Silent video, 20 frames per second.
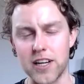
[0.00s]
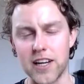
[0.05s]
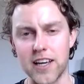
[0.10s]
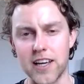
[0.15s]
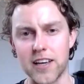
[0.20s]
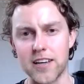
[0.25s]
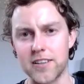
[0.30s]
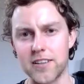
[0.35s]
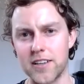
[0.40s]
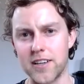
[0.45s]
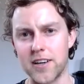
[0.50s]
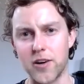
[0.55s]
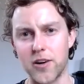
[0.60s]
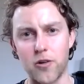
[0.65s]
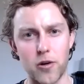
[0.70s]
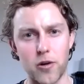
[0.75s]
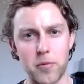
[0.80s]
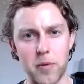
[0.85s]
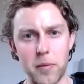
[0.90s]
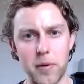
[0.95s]
link,
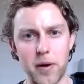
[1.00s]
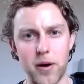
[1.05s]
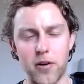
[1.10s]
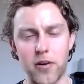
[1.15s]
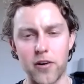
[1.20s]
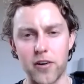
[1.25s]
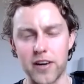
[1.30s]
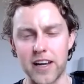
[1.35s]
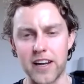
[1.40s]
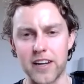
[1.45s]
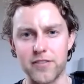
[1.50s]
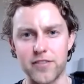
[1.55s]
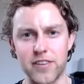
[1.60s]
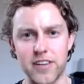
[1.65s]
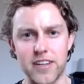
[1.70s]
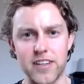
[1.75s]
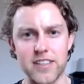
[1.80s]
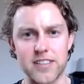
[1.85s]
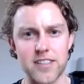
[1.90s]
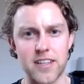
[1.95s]
Colman Power Organic
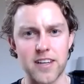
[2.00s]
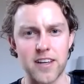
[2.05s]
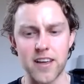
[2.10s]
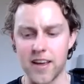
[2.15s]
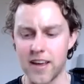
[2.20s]
Fitness.